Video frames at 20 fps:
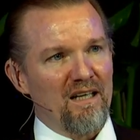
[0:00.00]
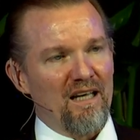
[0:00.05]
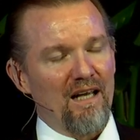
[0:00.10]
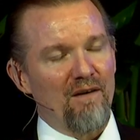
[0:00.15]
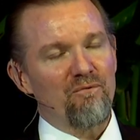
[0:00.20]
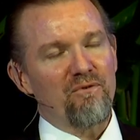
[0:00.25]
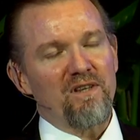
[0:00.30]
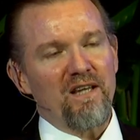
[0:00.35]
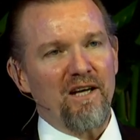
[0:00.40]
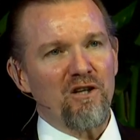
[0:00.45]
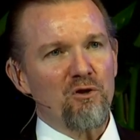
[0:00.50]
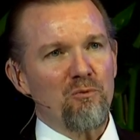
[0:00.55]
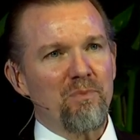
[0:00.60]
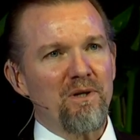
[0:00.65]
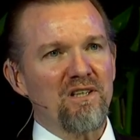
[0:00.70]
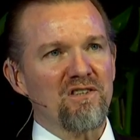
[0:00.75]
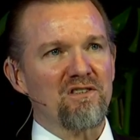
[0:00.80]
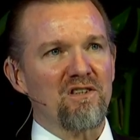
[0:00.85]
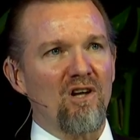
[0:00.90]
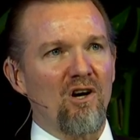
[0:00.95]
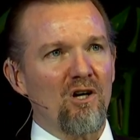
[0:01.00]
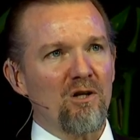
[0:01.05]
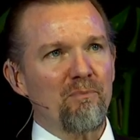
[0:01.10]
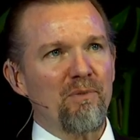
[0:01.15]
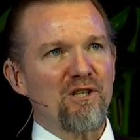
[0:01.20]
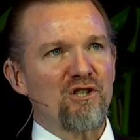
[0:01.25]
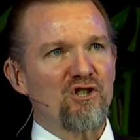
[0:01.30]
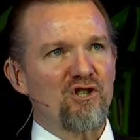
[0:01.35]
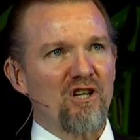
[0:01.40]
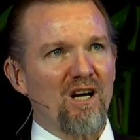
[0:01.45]
And philanthropy has long
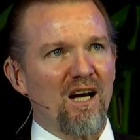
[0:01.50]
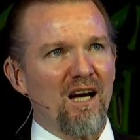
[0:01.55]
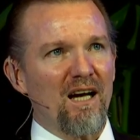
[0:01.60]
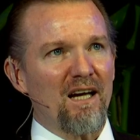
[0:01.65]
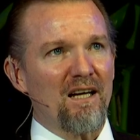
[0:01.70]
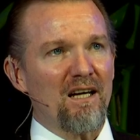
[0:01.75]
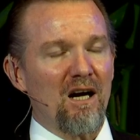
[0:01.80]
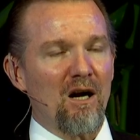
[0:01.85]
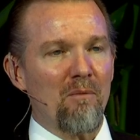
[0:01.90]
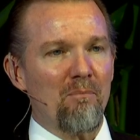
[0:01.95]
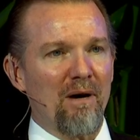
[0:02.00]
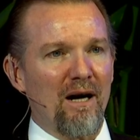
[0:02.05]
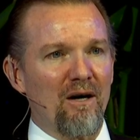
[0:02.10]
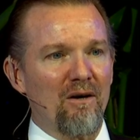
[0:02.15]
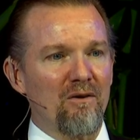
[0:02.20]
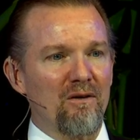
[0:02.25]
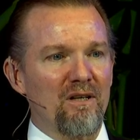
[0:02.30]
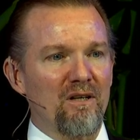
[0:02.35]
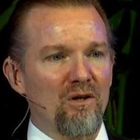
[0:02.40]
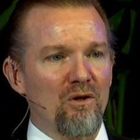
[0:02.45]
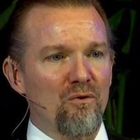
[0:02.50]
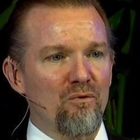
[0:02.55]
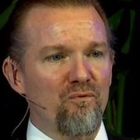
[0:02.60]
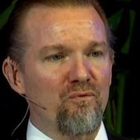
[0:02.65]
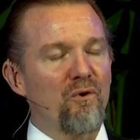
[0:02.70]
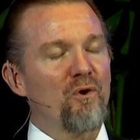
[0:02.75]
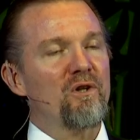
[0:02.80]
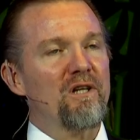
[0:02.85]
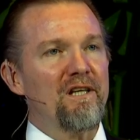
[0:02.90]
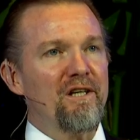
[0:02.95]
been shy about
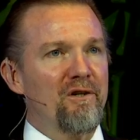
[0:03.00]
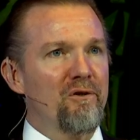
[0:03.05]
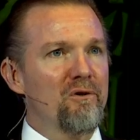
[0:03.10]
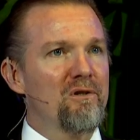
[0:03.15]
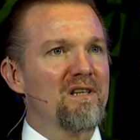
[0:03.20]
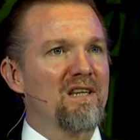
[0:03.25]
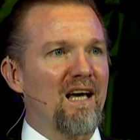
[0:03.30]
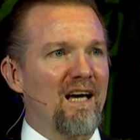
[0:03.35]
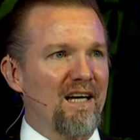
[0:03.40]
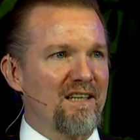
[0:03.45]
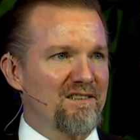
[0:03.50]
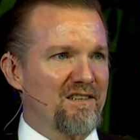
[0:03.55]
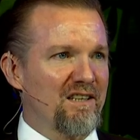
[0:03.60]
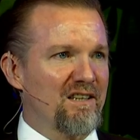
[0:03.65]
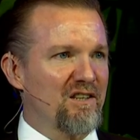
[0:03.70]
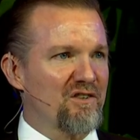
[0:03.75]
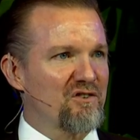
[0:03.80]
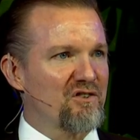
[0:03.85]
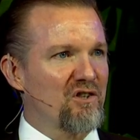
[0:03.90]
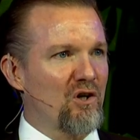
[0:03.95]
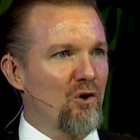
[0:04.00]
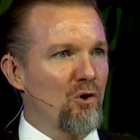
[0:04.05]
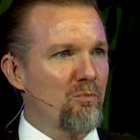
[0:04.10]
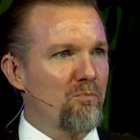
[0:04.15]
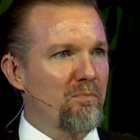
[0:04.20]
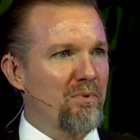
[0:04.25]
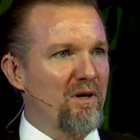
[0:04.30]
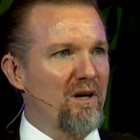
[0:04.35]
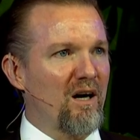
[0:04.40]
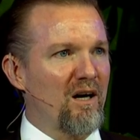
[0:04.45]
fully utilizing the
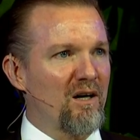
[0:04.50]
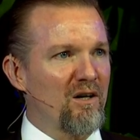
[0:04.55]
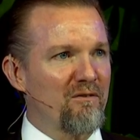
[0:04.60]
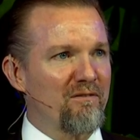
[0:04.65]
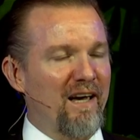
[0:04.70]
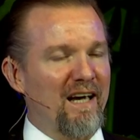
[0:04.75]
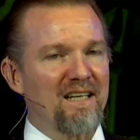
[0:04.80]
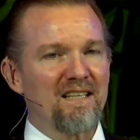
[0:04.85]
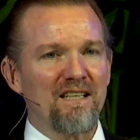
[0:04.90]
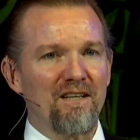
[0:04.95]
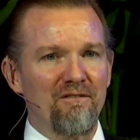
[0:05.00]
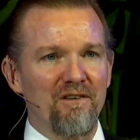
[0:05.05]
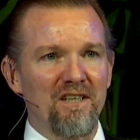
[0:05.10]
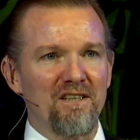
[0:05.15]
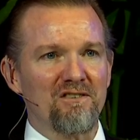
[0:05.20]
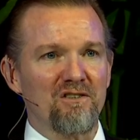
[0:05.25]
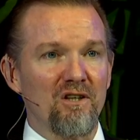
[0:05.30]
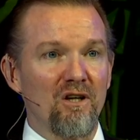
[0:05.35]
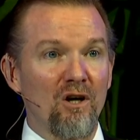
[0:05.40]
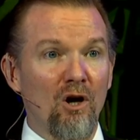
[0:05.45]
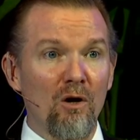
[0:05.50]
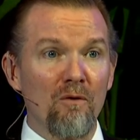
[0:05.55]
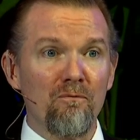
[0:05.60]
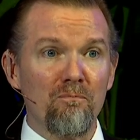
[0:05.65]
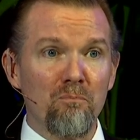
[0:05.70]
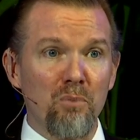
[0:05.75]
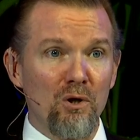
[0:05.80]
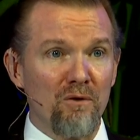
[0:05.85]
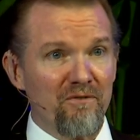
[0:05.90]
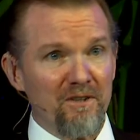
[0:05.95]
scope of activities that are
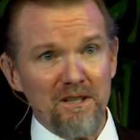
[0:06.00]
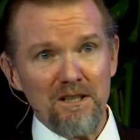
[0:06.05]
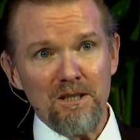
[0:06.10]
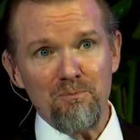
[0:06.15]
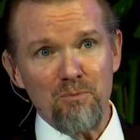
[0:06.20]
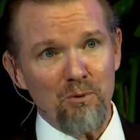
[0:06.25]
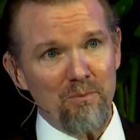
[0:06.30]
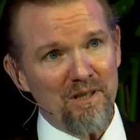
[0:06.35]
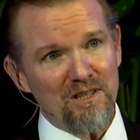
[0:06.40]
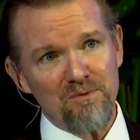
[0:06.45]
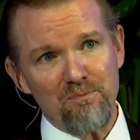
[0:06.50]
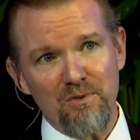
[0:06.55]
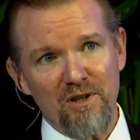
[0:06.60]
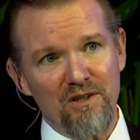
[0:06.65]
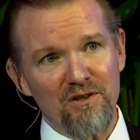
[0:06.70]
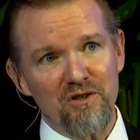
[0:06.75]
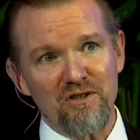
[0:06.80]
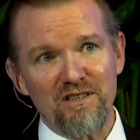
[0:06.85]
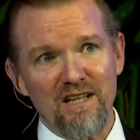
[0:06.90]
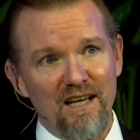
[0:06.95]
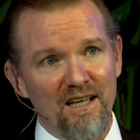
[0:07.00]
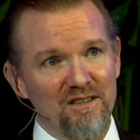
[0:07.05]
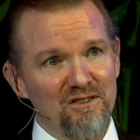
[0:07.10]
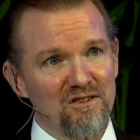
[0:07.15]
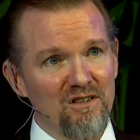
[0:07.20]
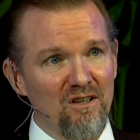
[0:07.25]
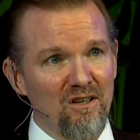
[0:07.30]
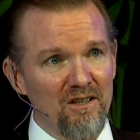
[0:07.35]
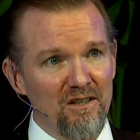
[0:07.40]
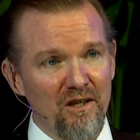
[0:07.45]
perfectly permissible under tax
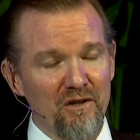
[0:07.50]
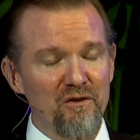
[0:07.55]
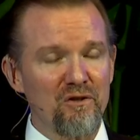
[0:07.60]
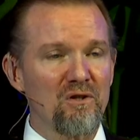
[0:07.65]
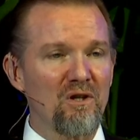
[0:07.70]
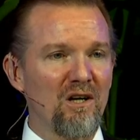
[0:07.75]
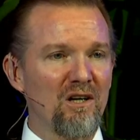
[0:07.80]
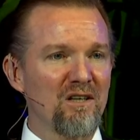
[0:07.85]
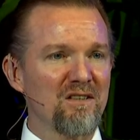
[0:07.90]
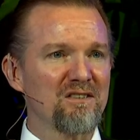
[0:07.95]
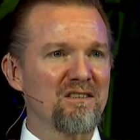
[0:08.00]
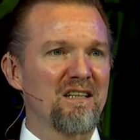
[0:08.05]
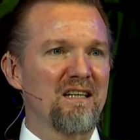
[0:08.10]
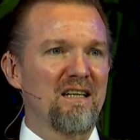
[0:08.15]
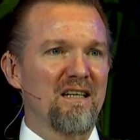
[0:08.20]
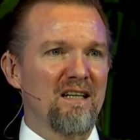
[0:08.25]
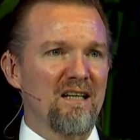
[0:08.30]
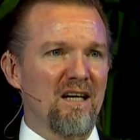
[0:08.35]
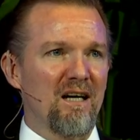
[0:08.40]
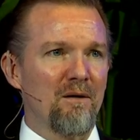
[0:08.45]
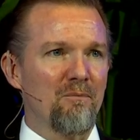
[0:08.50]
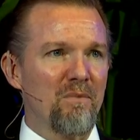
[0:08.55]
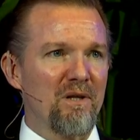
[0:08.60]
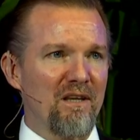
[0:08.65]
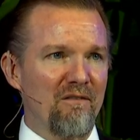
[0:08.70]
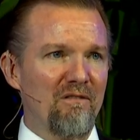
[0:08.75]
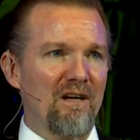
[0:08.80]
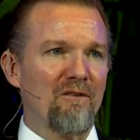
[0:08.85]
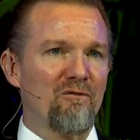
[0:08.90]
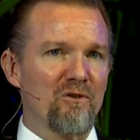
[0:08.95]
law and other laws, um, but
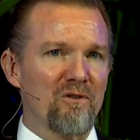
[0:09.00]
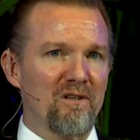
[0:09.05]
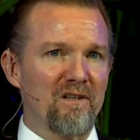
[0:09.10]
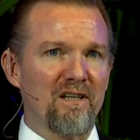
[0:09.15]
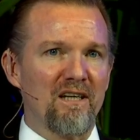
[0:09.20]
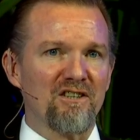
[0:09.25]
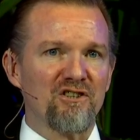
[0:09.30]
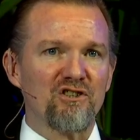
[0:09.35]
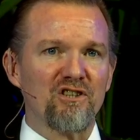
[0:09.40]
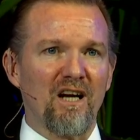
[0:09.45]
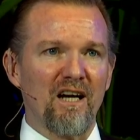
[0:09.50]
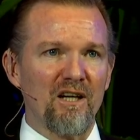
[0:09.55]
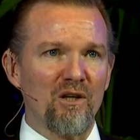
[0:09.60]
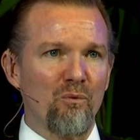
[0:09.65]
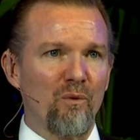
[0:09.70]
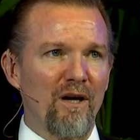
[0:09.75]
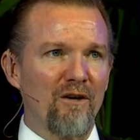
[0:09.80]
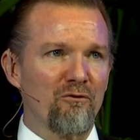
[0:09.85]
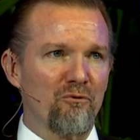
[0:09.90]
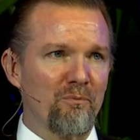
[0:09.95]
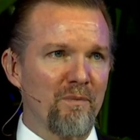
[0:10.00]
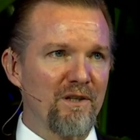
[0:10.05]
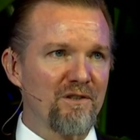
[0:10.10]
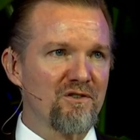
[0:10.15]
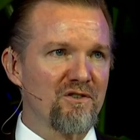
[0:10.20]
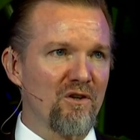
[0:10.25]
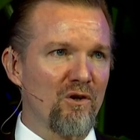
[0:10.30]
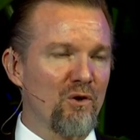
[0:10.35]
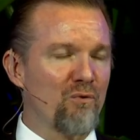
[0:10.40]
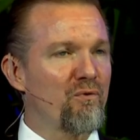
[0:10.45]
they've nevertheless shied away from it.
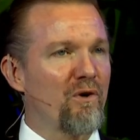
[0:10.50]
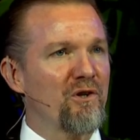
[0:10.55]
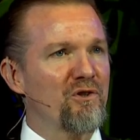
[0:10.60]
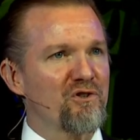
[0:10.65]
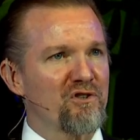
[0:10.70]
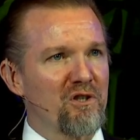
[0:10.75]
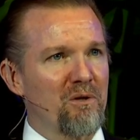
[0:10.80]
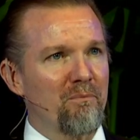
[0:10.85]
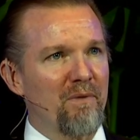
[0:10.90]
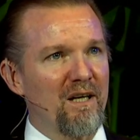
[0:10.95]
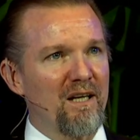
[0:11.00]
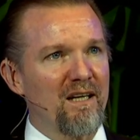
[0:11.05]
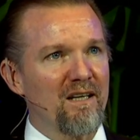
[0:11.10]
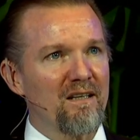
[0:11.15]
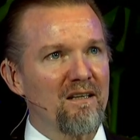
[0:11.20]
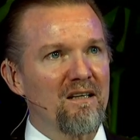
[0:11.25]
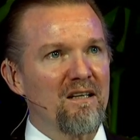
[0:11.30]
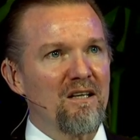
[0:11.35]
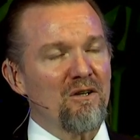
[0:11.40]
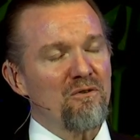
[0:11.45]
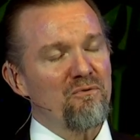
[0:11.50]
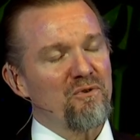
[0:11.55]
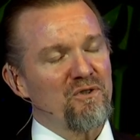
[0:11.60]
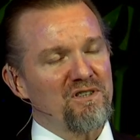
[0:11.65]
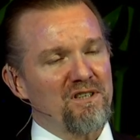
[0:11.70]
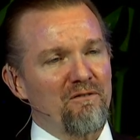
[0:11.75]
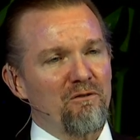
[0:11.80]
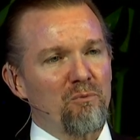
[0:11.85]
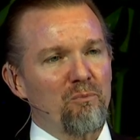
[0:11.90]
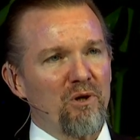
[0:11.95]
So the Funders Committee for
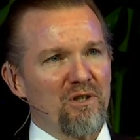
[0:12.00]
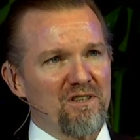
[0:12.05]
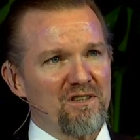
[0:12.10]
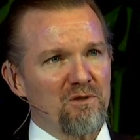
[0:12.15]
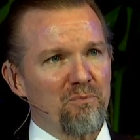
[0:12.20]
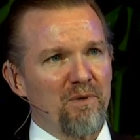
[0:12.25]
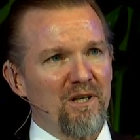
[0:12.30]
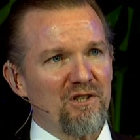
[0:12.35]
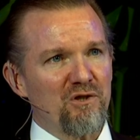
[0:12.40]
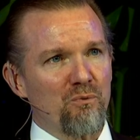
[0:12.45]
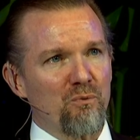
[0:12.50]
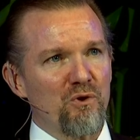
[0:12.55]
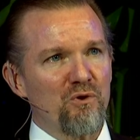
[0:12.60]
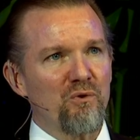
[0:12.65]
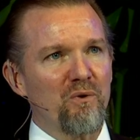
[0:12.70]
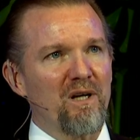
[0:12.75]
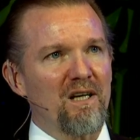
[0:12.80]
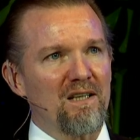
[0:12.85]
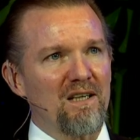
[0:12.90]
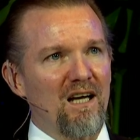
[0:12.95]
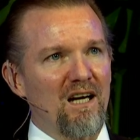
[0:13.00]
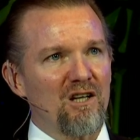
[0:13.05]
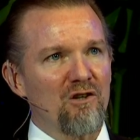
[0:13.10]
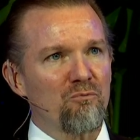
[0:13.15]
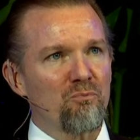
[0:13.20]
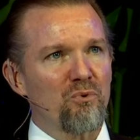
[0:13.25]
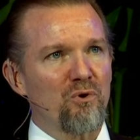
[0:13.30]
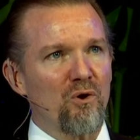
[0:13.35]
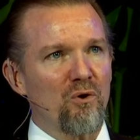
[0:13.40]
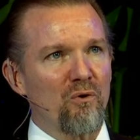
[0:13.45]
civic participation, we're doing a lot
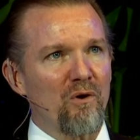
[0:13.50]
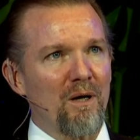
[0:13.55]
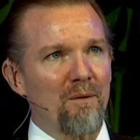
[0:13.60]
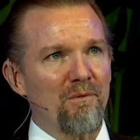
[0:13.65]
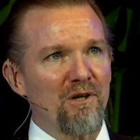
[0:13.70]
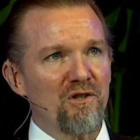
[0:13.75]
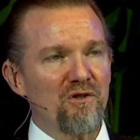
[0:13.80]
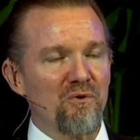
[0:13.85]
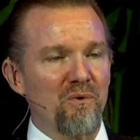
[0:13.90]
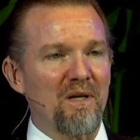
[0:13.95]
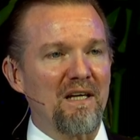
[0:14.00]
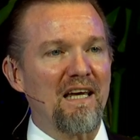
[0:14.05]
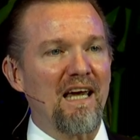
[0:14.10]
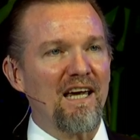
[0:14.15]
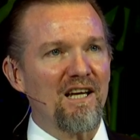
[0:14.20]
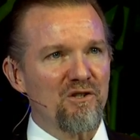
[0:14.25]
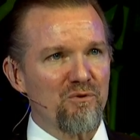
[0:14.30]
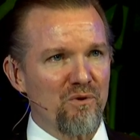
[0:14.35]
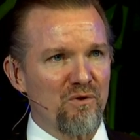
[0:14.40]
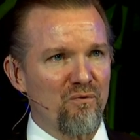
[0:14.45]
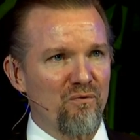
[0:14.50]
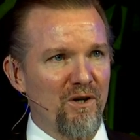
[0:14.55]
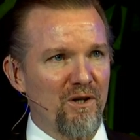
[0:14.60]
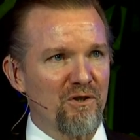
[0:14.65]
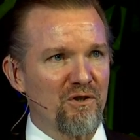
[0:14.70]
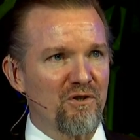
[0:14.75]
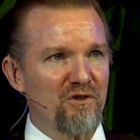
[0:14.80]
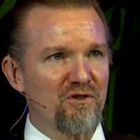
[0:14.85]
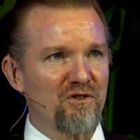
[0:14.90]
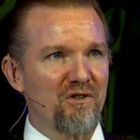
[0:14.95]
of programming to engage with
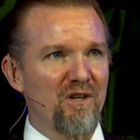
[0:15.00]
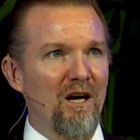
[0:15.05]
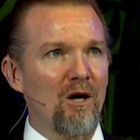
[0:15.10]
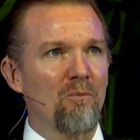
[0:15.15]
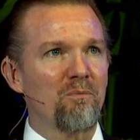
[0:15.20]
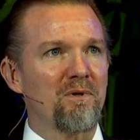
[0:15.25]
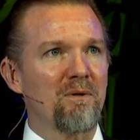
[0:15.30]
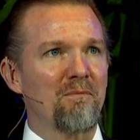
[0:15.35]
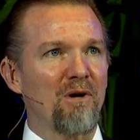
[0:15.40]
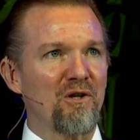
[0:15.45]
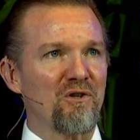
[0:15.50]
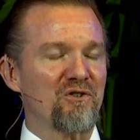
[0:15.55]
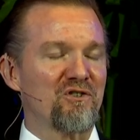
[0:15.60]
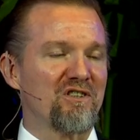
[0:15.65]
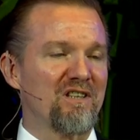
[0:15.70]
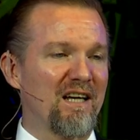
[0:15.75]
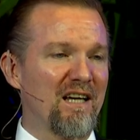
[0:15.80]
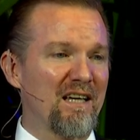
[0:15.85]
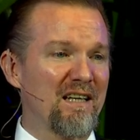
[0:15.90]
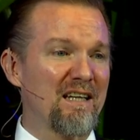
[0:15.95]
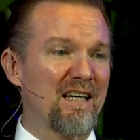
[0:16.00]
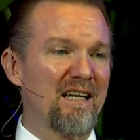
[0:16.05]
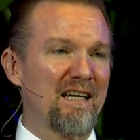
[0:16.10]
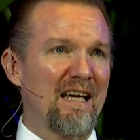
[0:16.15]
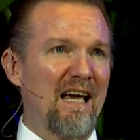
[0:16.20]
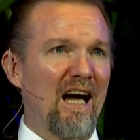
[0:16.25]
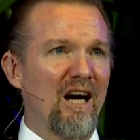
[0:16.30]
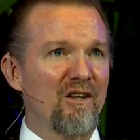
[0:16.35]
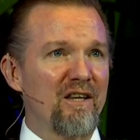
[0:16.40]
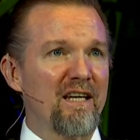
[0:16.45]
funders to help them understand
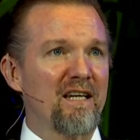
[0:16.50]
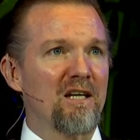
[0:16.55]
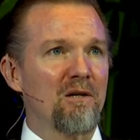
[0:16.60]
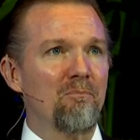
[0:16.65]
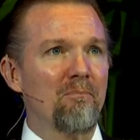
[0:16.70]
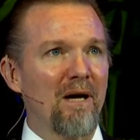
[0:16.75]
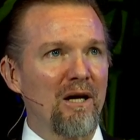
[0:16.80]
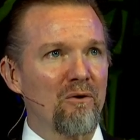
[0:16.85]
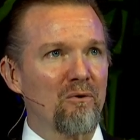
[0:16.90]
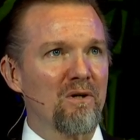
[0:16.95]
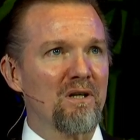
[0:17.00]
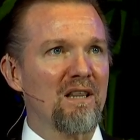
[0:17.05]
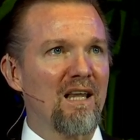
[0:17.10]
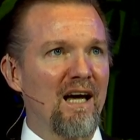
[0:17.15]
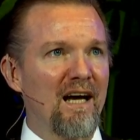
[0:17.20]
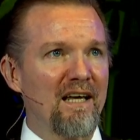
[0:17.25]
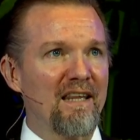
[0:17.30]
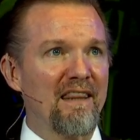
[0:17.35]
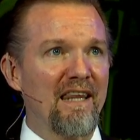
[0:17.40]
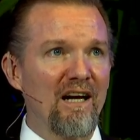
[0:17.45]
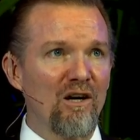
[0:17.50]
how they can better align